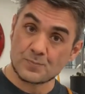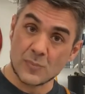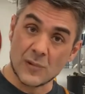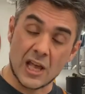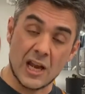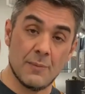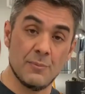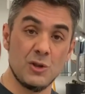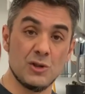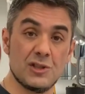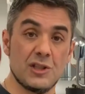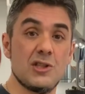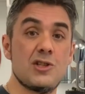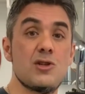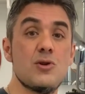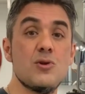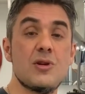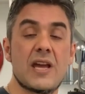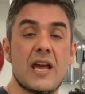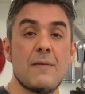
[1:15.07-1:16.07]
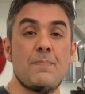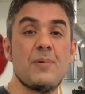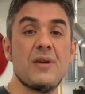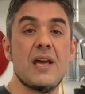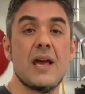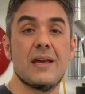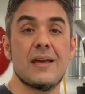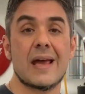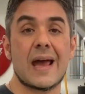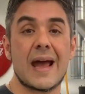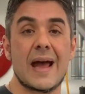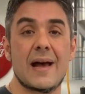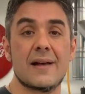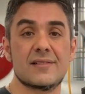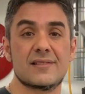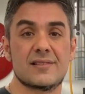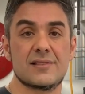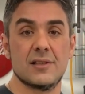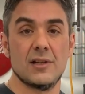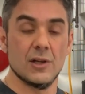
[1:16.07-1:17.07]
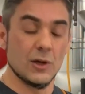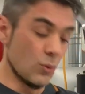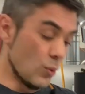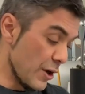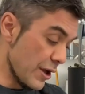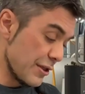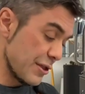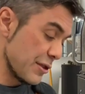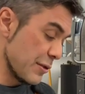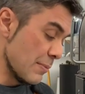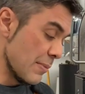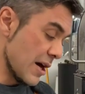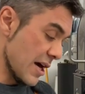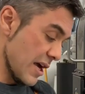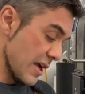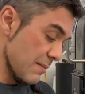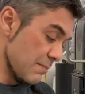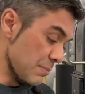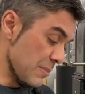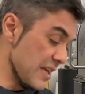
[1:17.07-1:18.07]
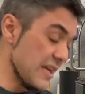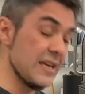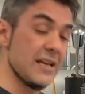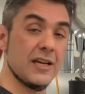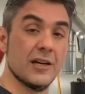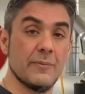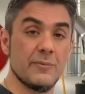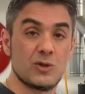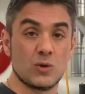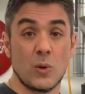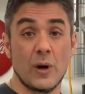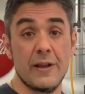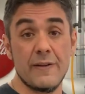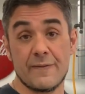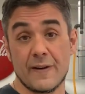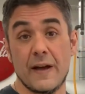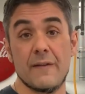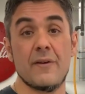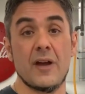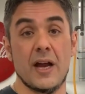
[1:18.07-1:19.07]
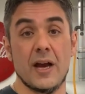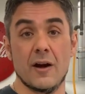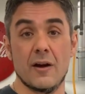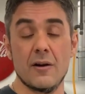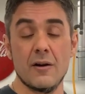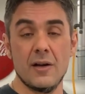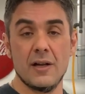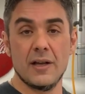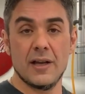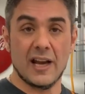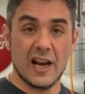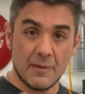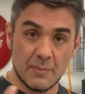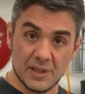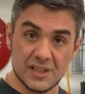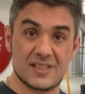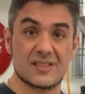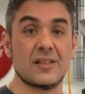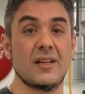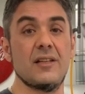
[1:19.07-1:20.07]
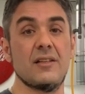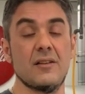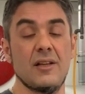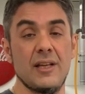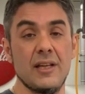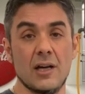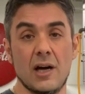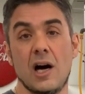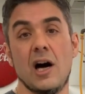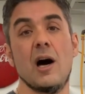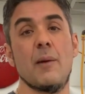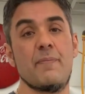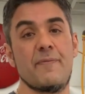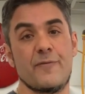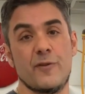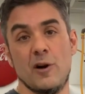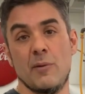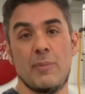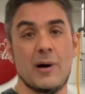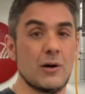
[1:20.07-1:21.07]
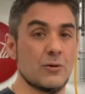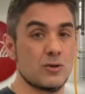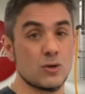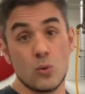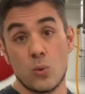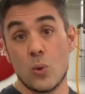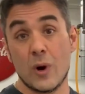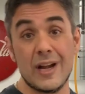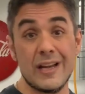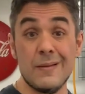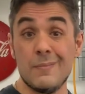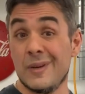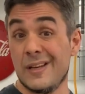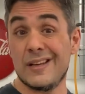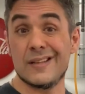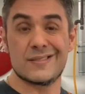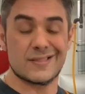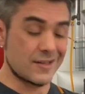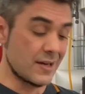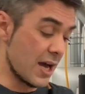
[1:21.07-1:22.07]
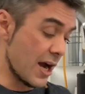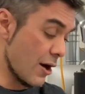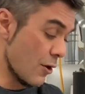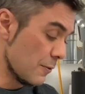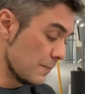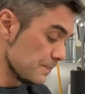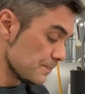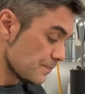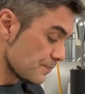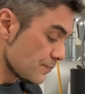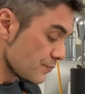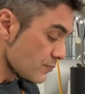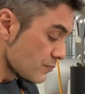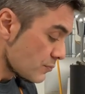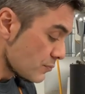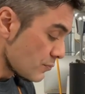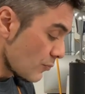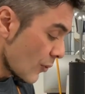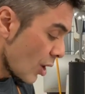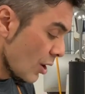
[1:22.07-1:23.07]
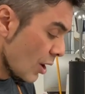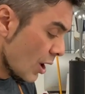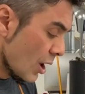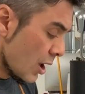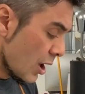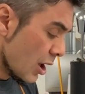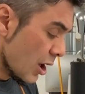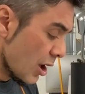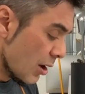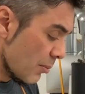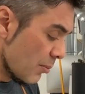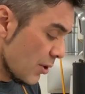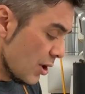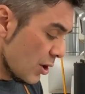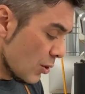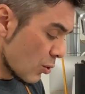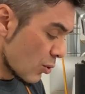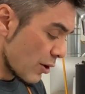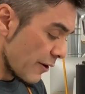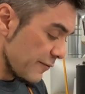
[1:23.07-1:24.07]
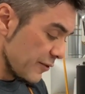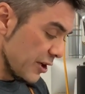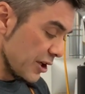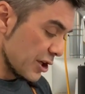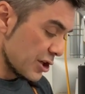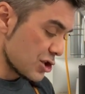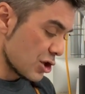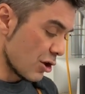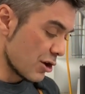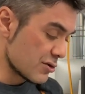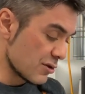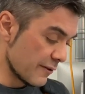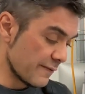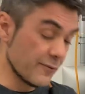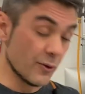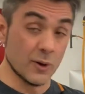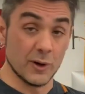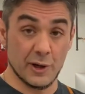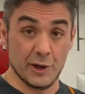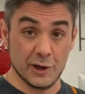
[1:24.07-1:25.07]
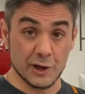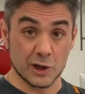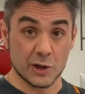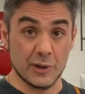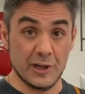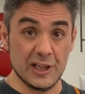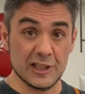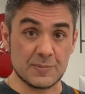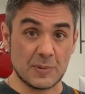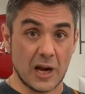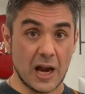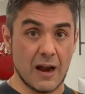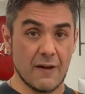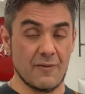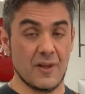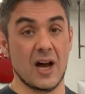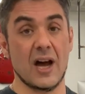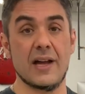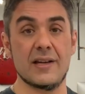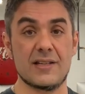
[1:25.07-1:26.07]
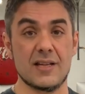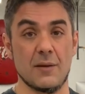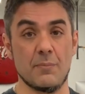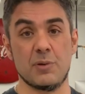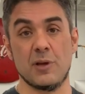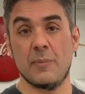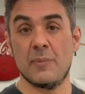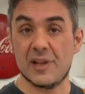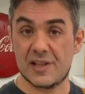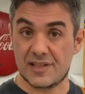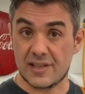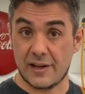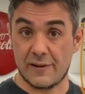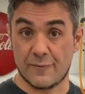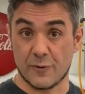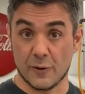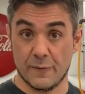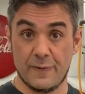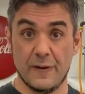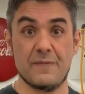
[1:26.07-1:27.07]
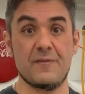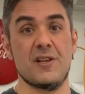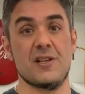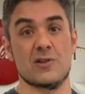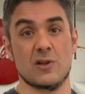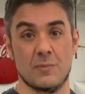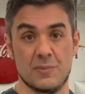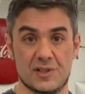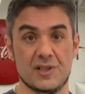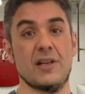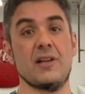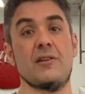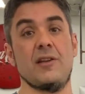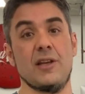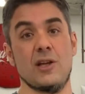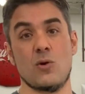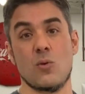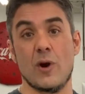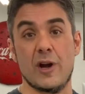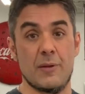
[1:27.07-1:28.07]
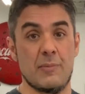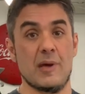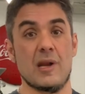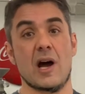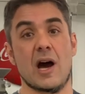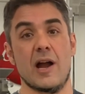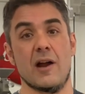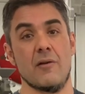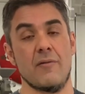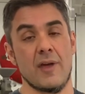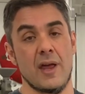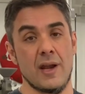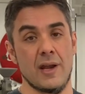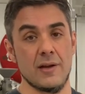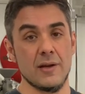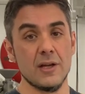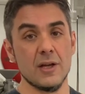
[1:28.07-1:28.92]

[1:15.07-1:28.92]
and I'm using 2 kPa gas with my medium 25 air, and I've been cycling up for about 20 minutes now. We're roughly going to charge around 400 degrees, but I have the high temp limit set at 450, so I'm cycling quite a bit higher than it.